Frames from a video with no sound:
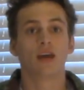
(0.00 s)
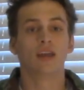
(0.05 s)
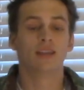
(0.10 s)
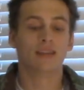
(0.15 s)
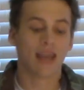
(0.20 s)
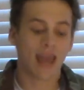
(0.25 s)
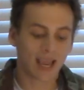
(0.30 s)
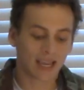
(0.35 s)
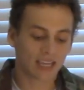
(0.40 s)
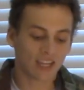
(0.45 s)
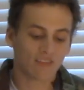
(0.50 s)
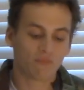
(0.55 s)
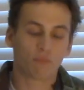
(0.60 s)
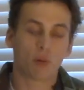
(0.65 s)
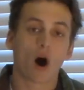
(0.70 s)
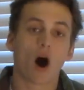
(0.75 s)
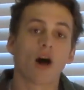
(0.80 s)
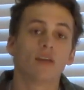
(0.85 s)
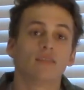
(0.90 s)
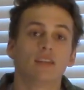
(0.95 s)
Negative,
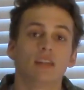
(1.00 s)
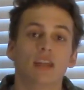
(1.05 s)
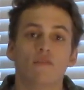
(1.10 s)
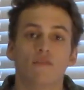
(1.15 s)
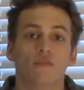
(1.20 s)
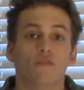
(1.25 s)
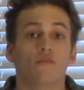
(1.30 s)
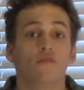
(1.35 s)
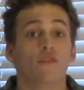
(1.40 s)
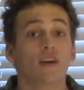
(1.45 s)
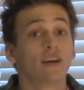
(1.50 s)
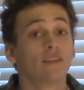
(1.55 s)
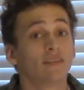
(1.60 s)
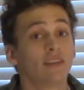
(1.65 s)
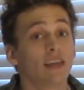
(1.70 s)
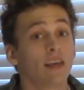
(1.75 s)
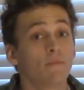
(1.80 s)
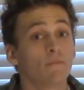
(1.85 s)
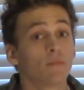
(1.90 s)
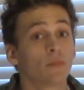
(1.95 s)
positive, and fix
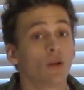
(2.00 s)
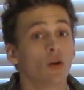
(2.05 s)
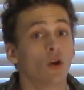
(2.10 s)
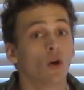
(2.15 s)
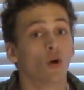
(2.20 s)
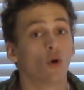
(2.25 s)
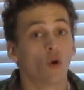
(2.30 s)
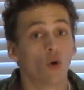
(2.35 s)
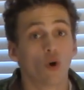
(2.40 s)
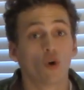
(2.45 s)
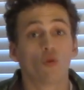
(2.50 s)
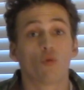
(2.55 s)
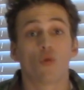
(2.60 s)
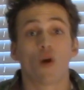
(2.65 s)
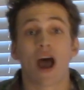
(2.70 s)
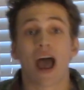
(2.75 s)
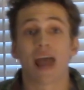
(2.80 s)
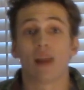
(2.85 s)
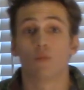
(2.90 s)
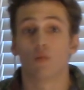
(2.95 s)
it, or
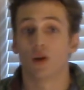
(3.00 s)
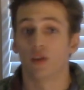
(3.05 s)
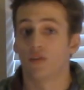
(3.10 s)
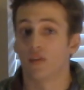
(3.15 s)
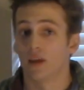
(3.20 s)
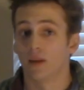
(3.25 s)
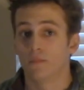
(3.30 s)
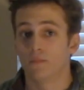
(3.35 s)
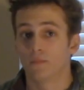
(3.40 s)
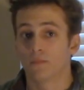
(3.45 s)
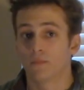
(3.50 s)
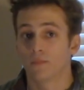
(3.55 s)
ride with it.